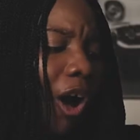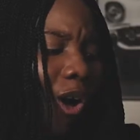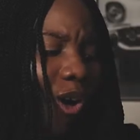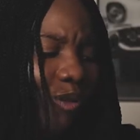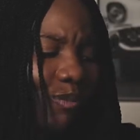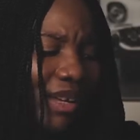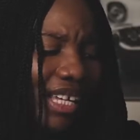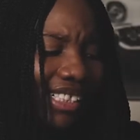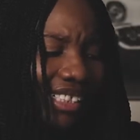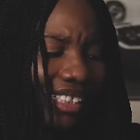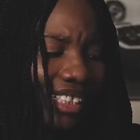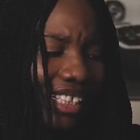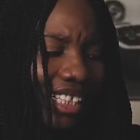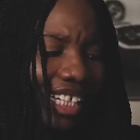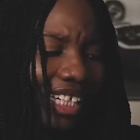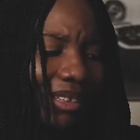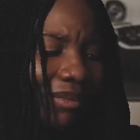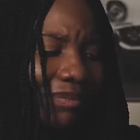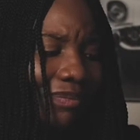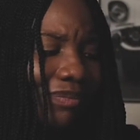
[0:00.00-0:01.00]
Oh,
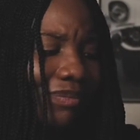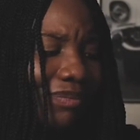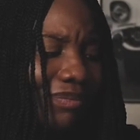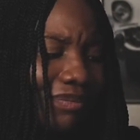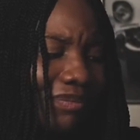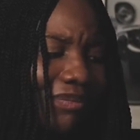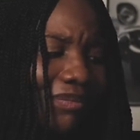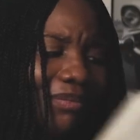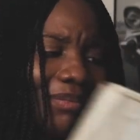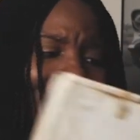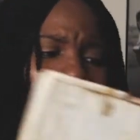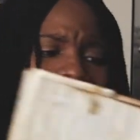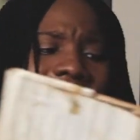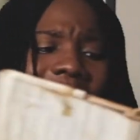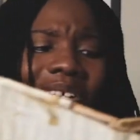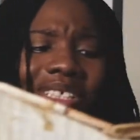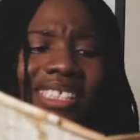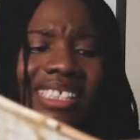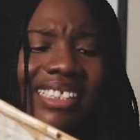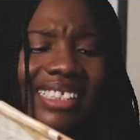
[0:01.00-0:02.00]
basically,
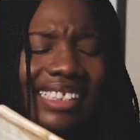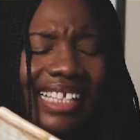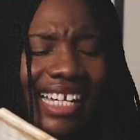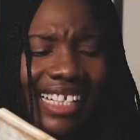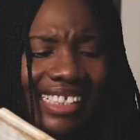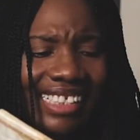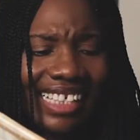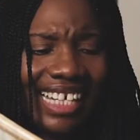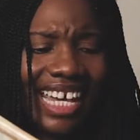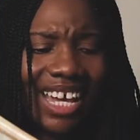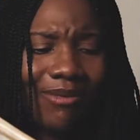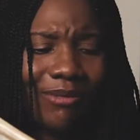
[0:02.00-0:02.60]
all she said here